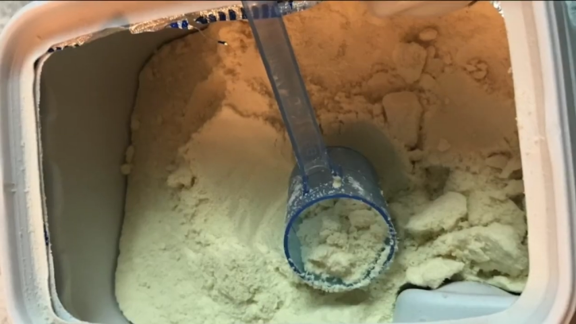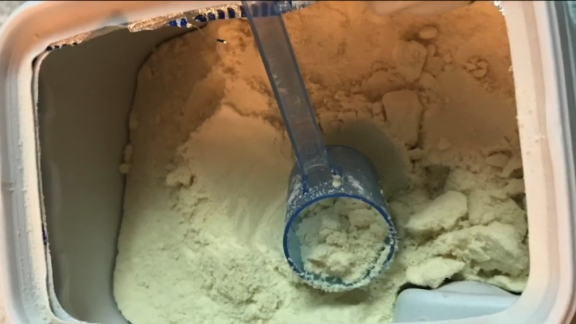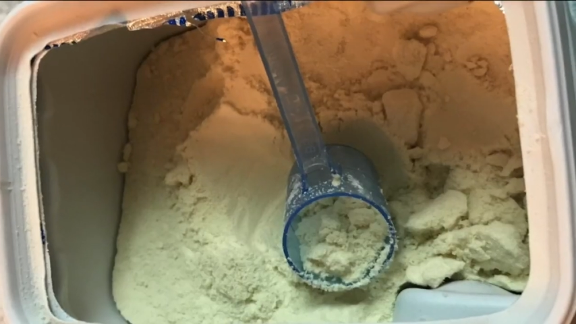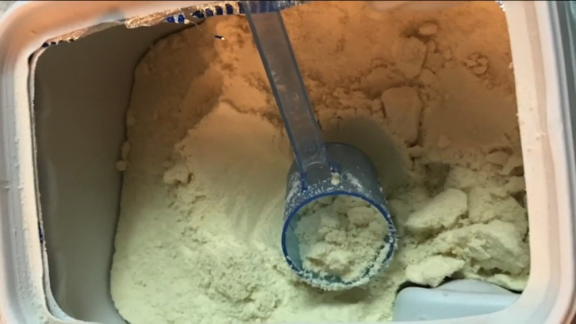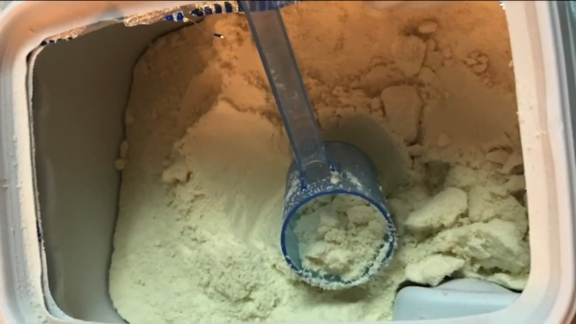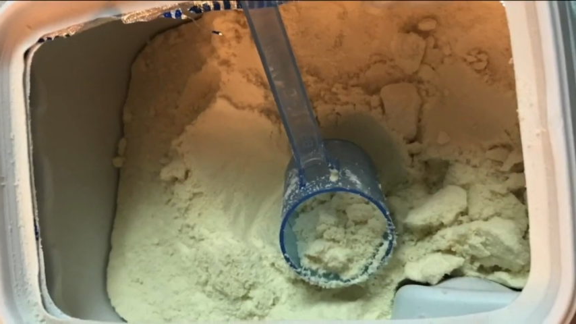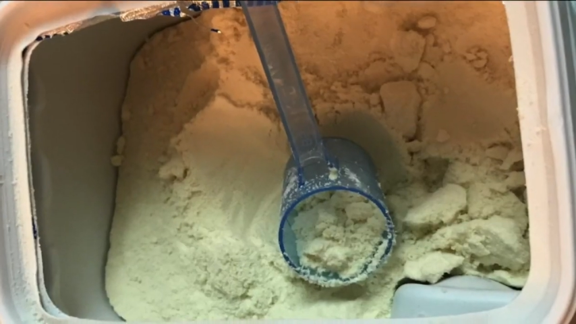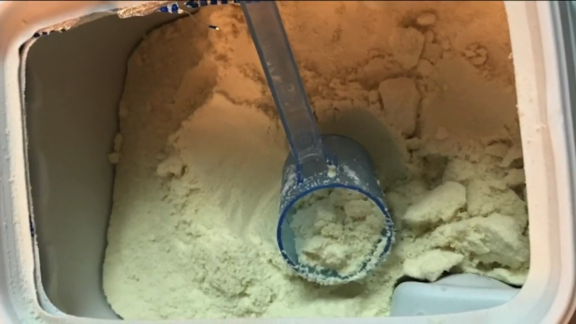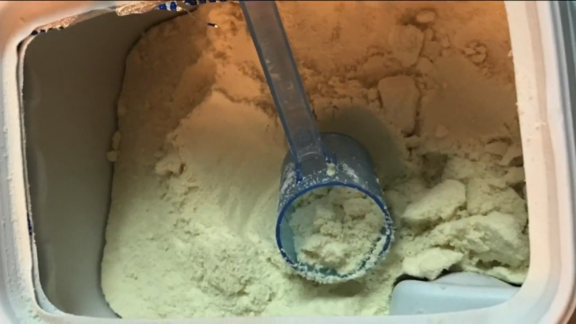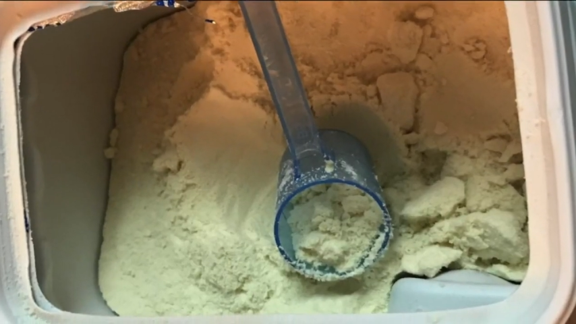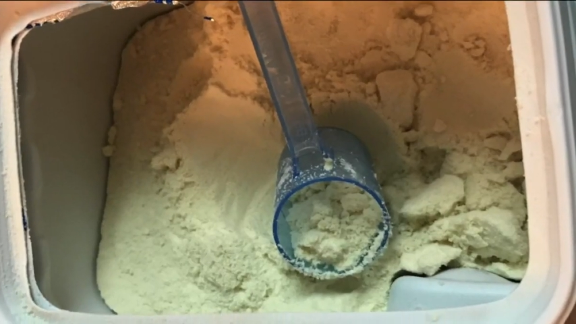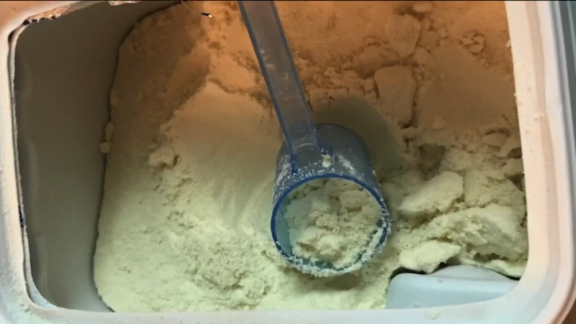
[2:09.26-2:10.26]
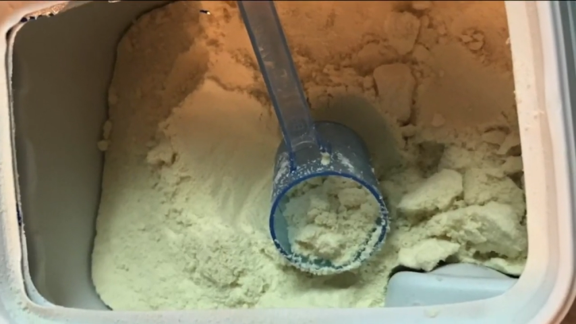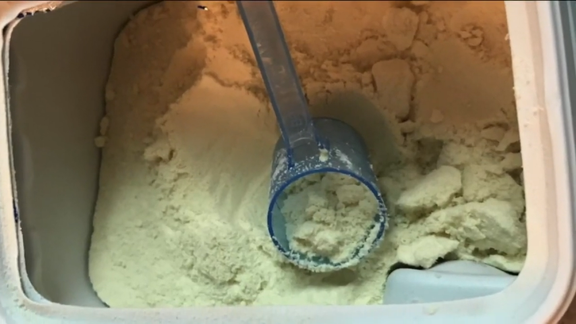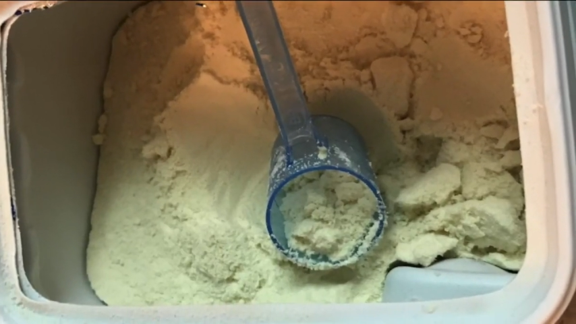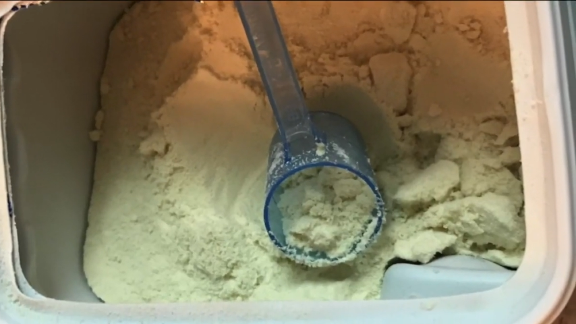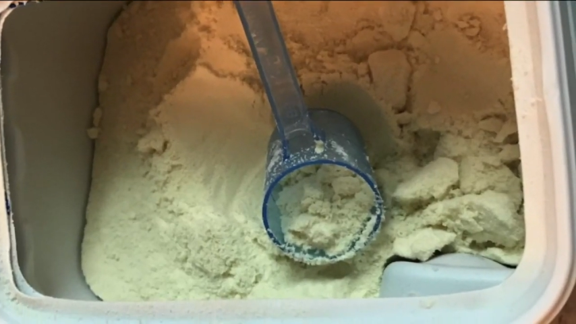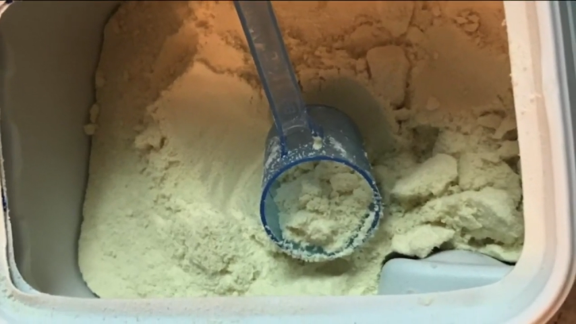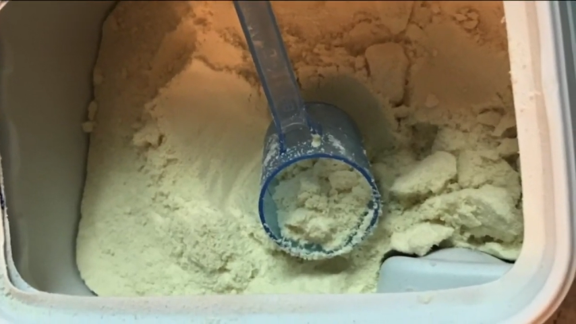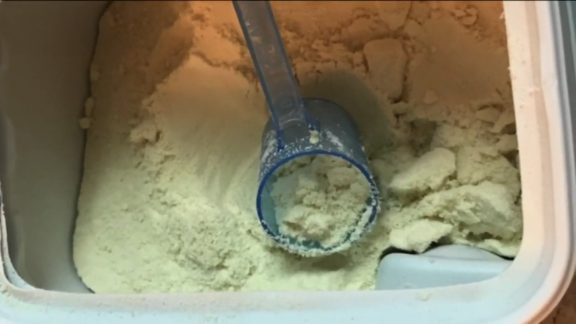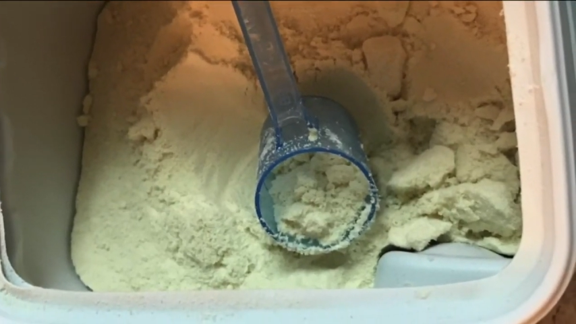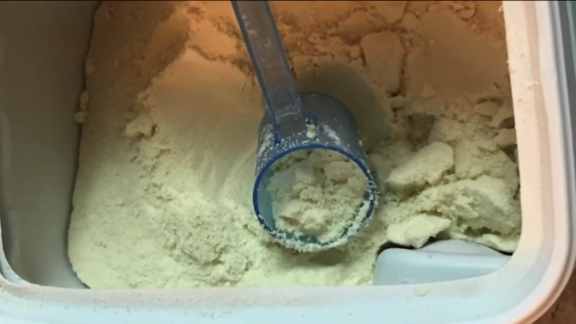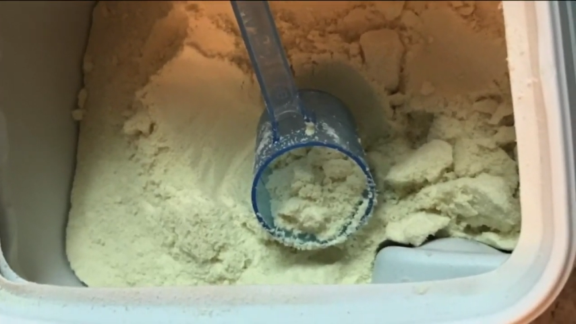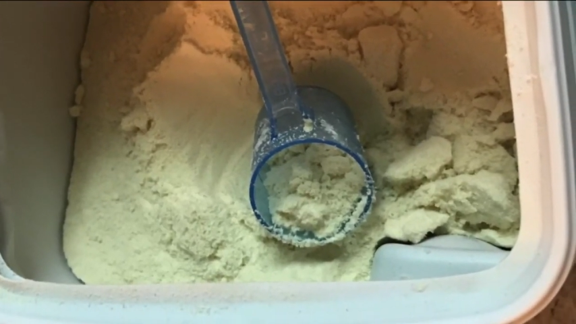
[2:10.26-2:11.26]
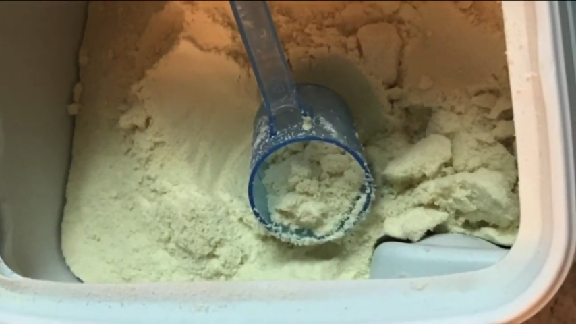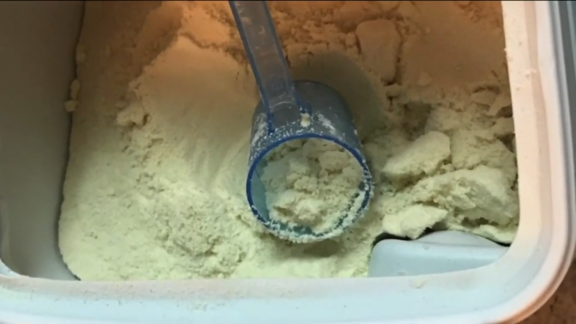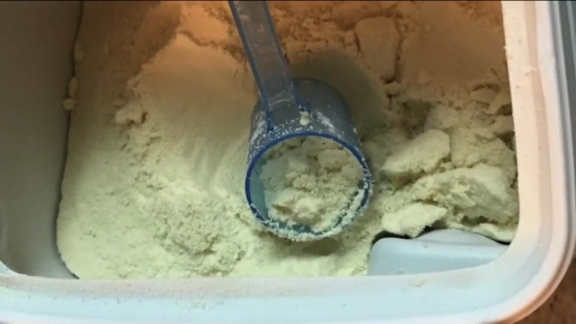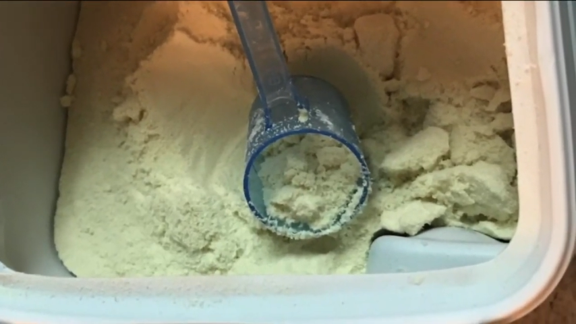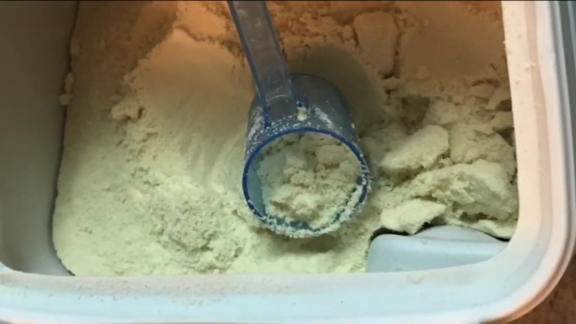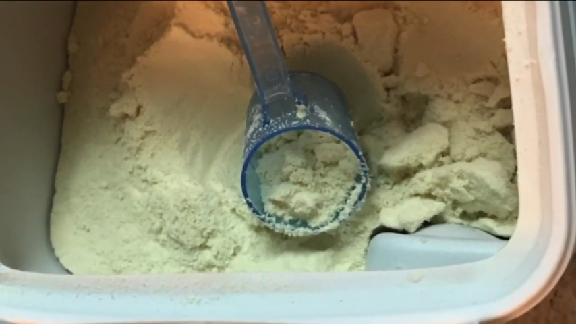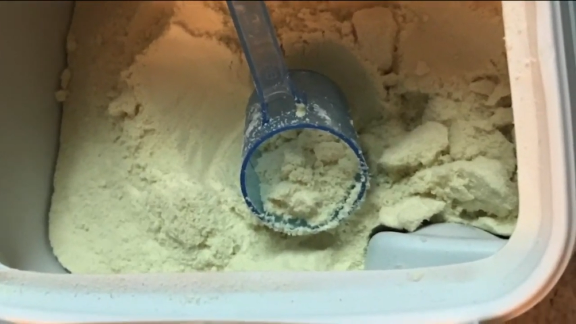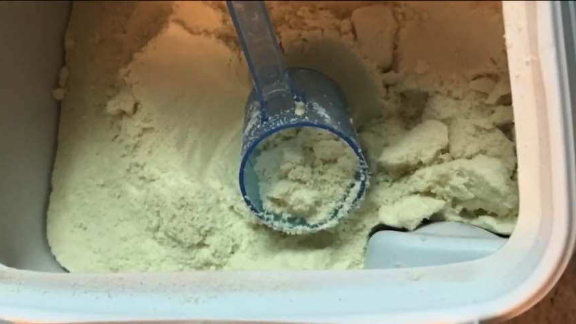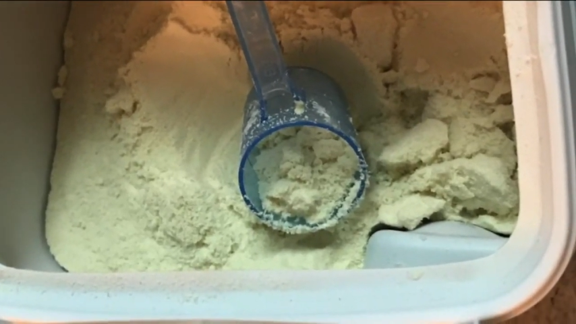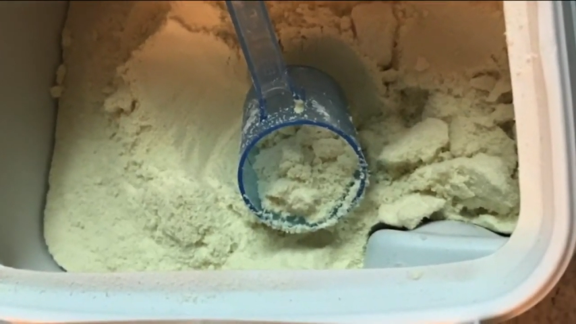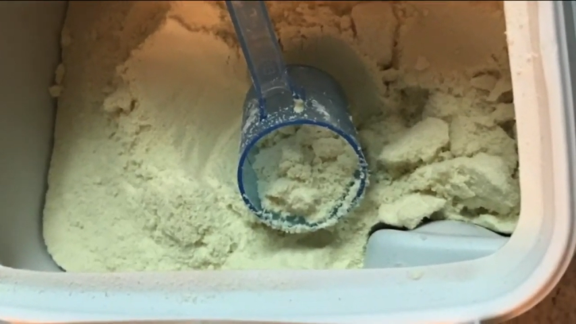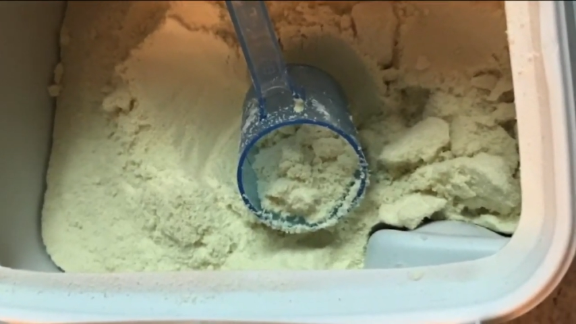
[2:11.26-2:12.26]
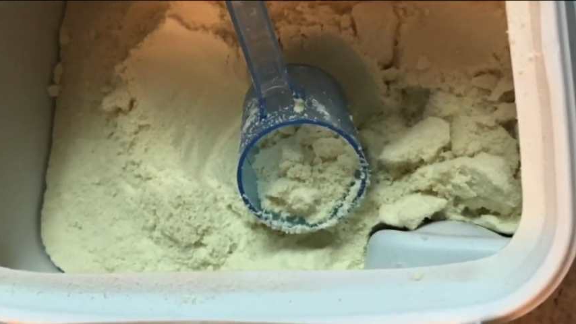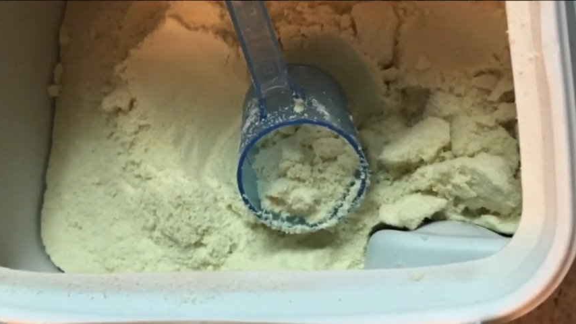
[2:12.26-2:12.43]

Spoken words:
Nobody's mouth can be seen.